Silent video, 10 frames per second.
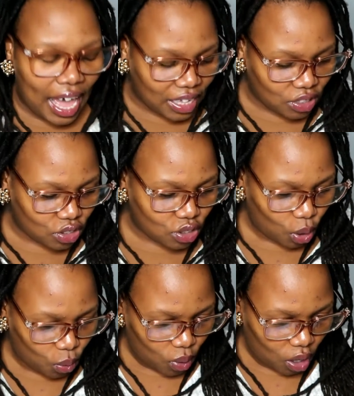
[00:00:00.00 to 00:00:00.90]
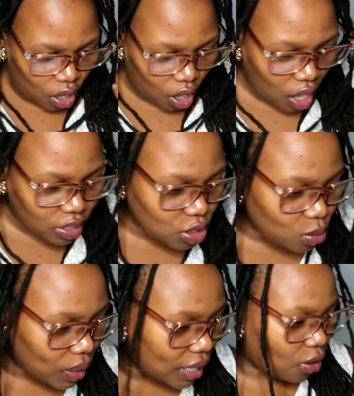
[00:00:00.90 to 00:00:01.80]
And so last
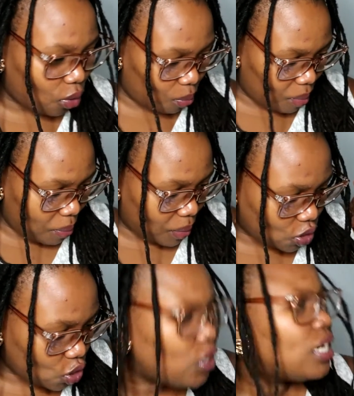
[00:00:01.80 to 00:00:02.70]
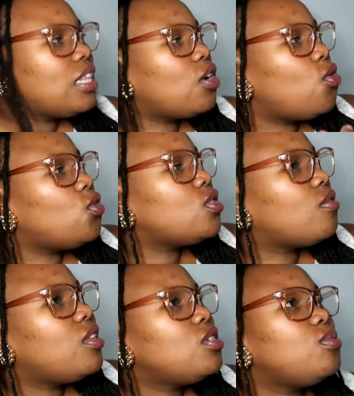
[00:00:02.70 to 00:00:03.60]
week, or maybe during the course
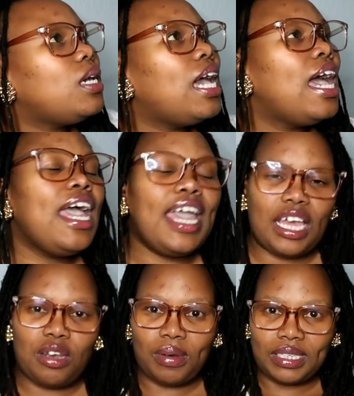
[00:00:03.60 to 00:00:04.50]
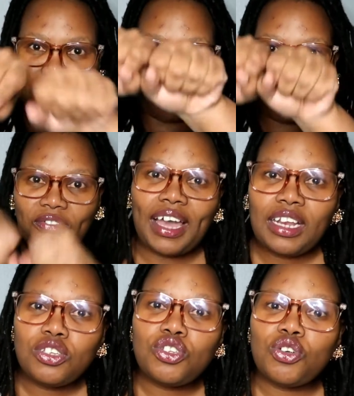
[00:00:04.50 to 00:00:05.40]
of this week, it was the
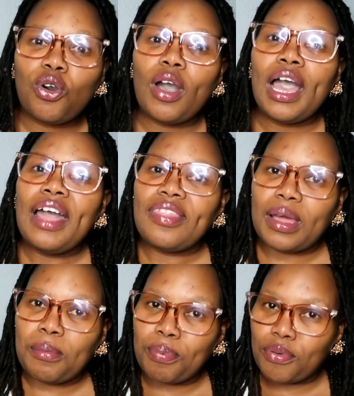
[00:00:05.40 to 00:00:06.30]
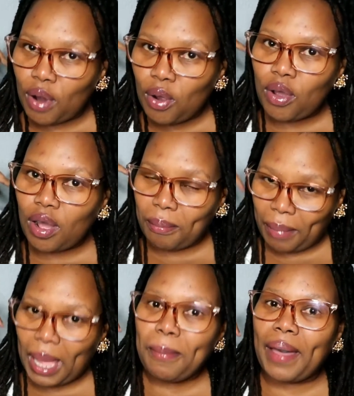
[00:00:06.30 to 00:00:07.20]
final straw that broke
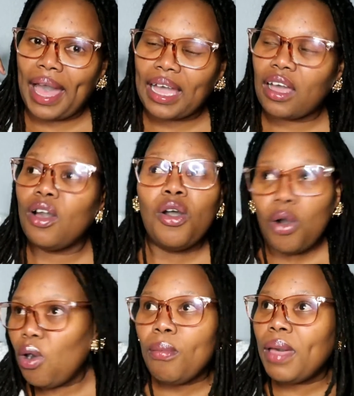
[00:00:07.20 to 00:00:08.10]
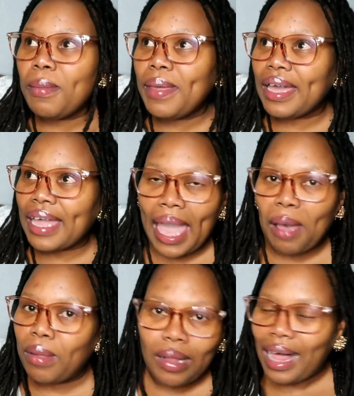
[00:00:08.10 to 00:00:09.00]
my back, or maybe a
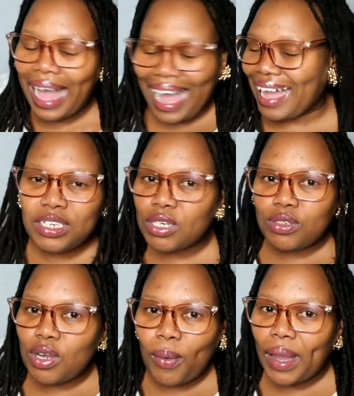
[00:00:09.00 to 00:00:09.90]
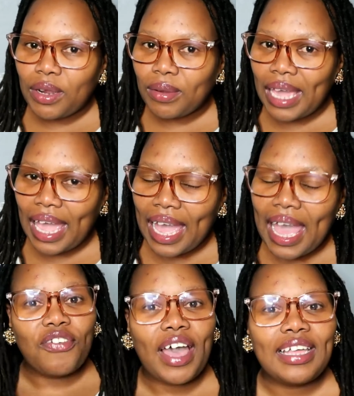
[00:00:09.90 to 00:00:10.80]
camel. I don't know, I don't care. The
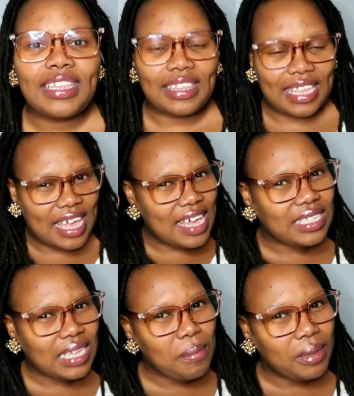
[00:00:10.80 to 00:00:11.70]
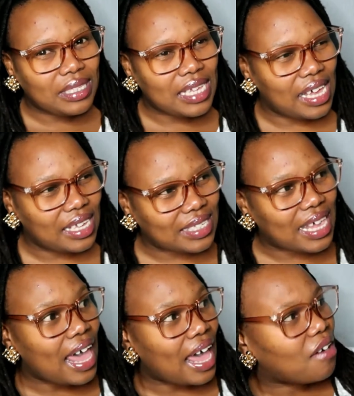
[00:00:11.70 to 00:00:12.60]
fact that the SABC is
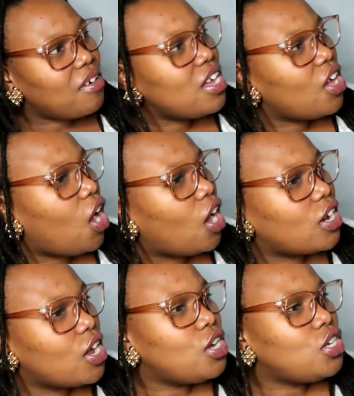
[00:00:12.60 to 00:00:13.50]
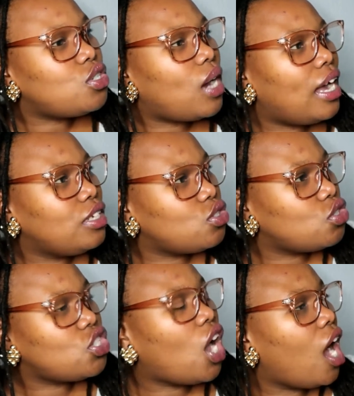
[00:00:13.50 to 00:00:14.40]
carrying on trying to
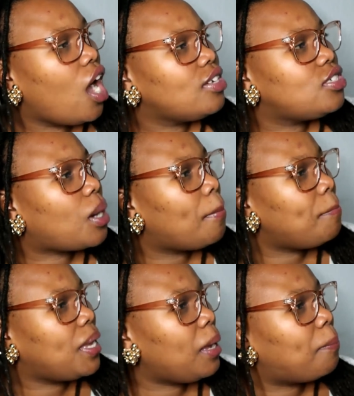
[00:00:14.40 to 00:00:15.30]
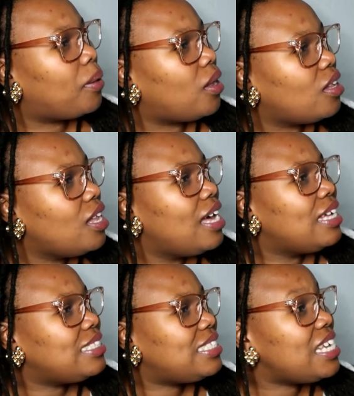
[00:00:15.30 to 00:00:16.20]
charge people
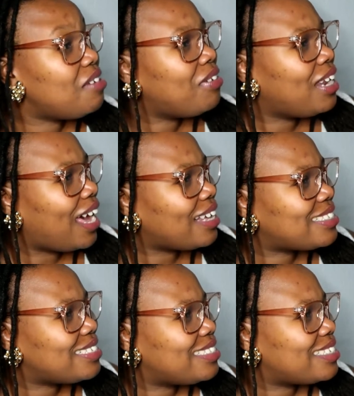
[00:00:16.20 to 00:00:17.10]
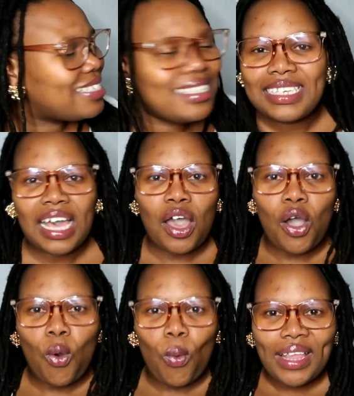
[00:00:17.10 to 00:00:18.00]
TV licenses
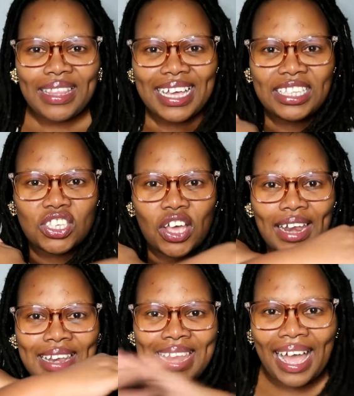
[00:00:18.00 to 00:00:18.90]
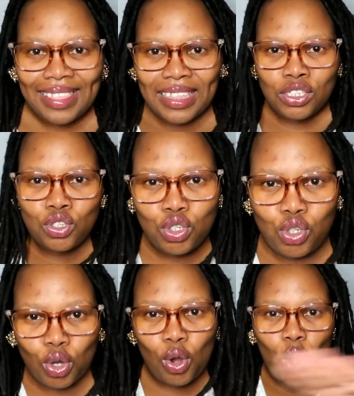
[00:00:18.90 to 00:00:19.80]
when it's got nothing to
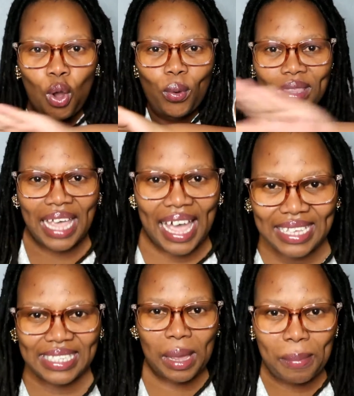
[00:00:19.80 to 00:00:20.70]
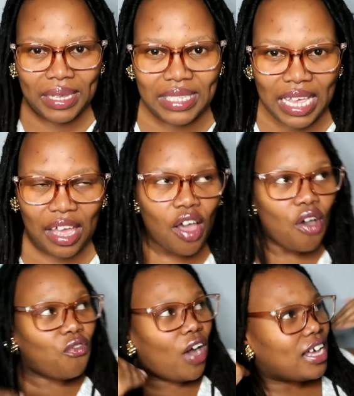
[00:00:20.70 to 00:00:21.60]
do with the SABC.
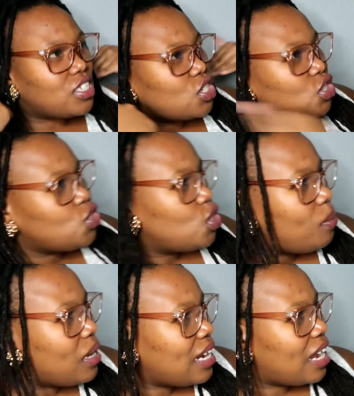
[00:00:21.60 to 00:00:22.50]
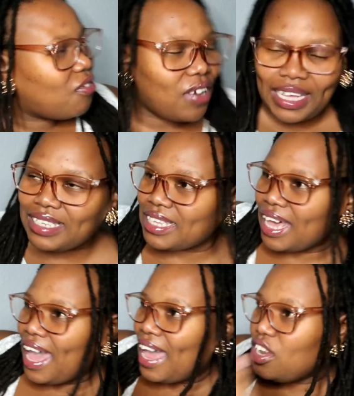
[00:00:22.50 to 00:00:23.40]
For us consuming Netflix,
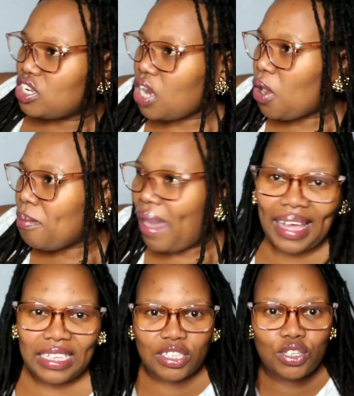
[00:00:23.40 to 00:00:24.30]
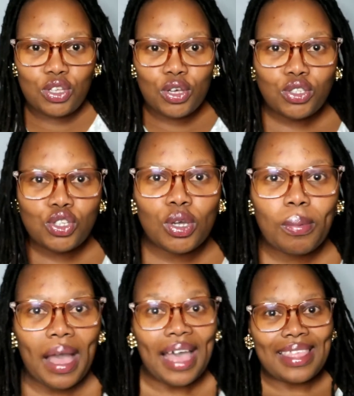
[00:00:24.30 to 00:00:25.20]
Showmax,
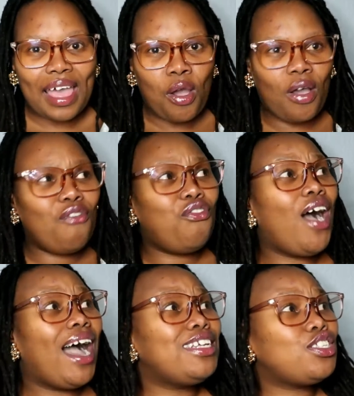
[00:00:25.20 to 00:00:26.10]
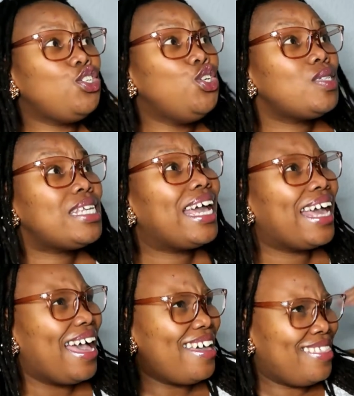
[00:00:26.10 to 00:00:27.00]
YouTube, they for us
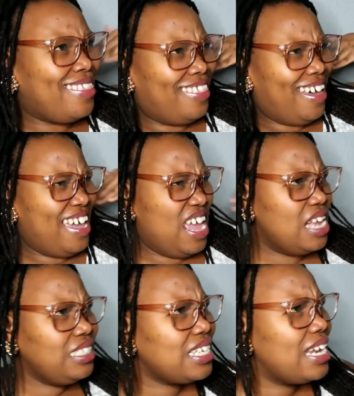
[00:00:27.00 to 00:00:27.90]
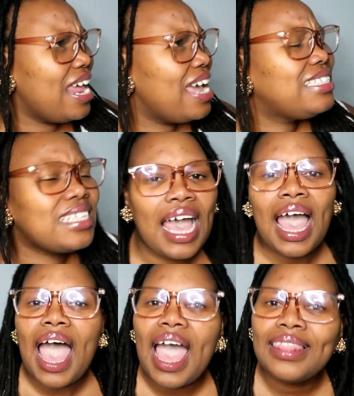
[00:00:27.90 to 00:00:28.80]
using the internet,
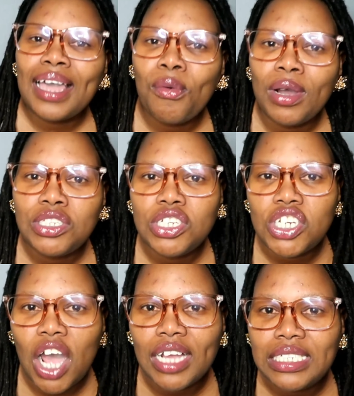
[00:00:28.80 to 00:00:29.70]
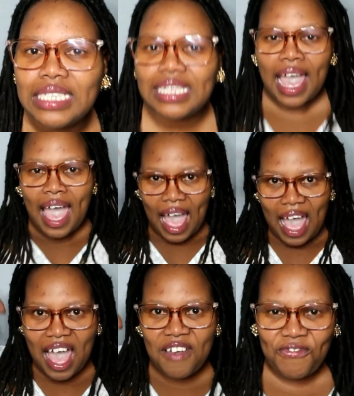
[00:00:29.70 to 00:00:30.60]
and they want to charge us
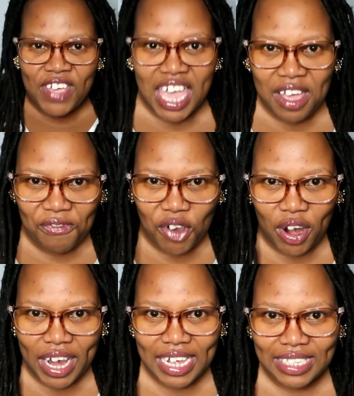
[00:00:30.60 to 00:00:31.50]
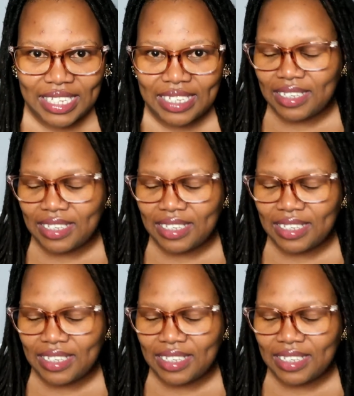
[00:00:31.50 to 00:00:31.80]
a fee for it.